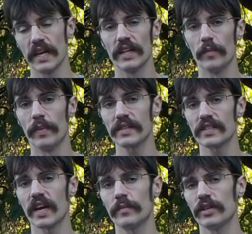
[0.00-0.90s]
The best
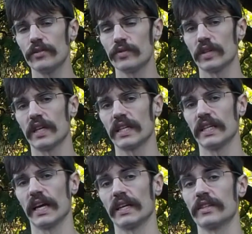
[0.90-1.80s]
time to use a Lucky
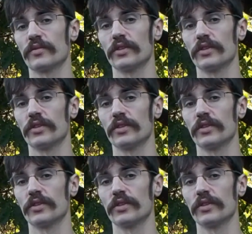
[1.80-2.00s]
Egg is